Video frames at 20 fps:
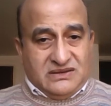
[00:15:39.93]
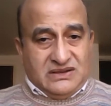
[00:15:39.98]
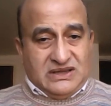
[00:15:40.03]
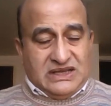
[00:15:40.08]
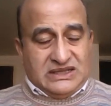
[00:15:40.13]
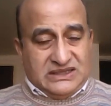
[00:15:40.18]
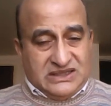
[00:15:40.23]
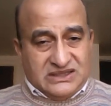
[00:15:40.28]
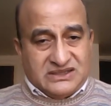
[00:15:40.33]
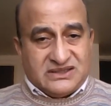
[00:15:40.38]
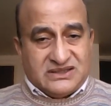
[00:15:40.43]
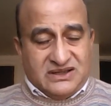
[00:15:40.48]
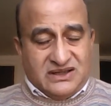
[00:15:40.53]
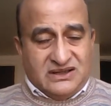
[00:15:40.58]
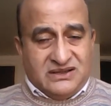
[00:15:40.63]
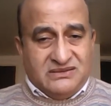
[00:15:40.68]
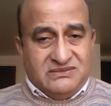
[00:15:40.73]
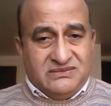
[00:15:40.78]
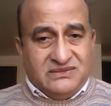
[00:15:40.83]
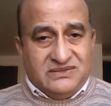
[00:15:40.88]
at this
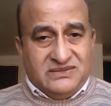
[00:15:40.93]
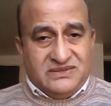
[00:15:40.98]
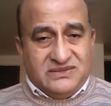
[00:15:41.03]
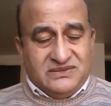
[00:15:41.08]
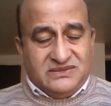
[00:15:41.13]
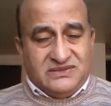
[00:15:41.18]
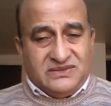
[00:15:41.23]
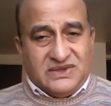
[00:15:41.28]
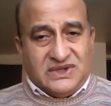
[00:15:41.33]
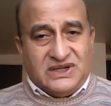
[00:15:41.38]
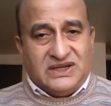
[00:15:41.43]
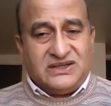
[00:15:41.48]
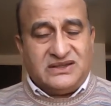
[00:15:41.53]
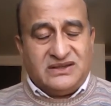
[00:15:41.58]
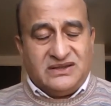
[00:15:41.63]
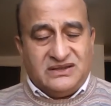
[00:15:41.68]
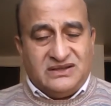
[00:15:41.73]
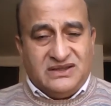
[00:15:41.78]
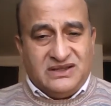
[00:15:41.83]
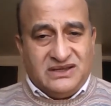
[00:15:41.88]
time,
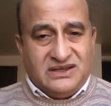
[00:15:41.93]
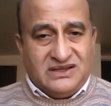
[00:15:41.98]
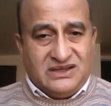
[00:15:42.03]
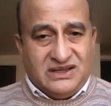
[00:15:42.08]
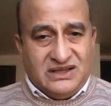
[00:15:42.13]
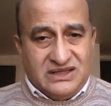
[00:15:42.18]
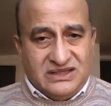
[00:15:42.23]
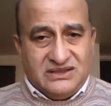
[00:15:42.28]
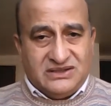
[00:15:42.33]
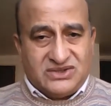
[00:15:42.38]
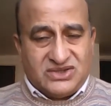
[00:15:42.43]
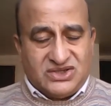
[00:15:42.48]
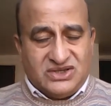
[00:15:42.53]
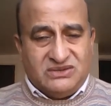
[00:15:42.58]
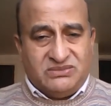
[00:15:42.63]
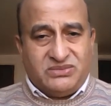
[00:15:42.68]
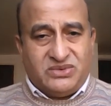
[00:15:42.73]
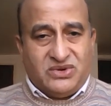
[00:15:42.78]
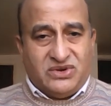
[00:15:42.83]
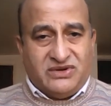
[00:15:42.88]
under the
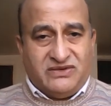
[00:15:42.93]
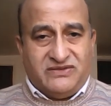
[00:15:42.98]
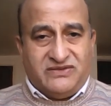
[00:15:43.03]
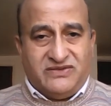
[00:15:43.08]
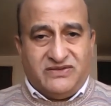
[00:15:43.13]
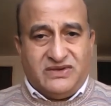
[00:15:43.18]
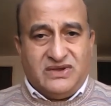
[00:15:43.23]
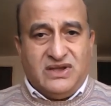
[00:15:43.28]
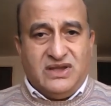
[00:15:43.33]
leadership of